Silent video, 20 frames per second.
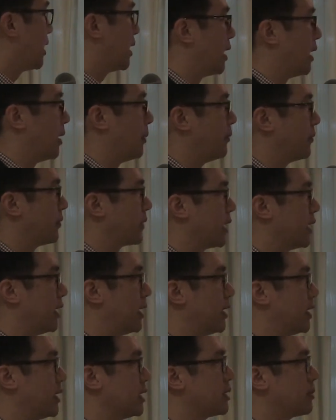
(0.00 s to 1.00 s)
um,
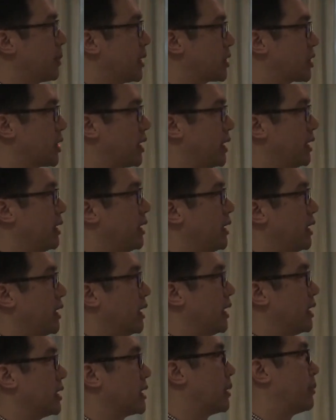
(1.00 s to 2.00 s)
uh, especially
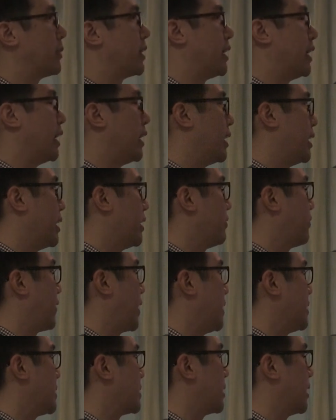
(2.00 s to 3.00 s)
uh, some of the earlier
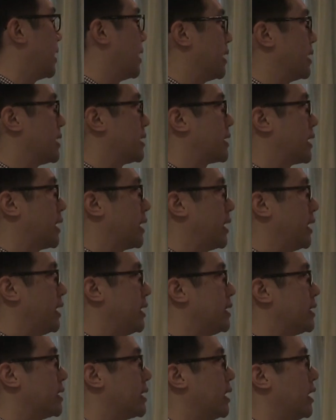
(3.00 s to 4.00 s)
phase uh,
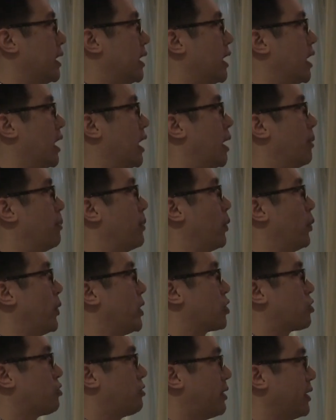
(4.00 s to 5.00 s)
studies. Uh, but we
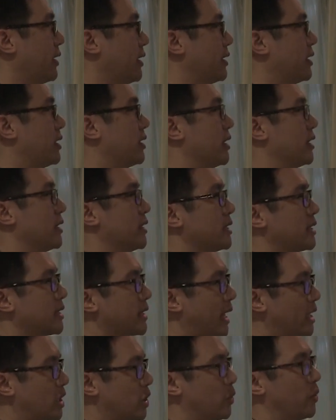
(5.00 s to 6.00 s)
try and
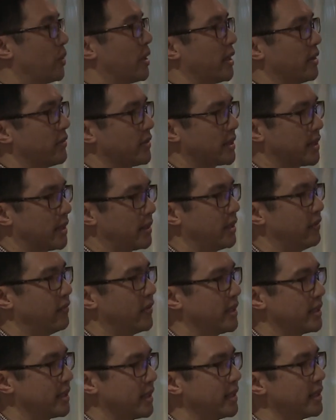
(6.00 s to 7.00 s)
schedule kind of study
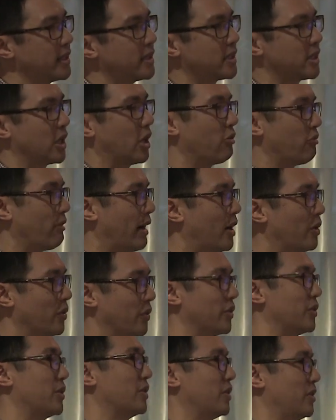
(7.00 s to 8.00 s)
visits
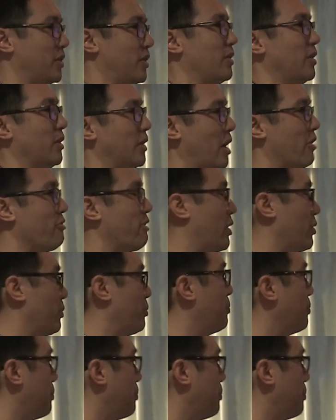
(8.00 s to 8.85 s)
around around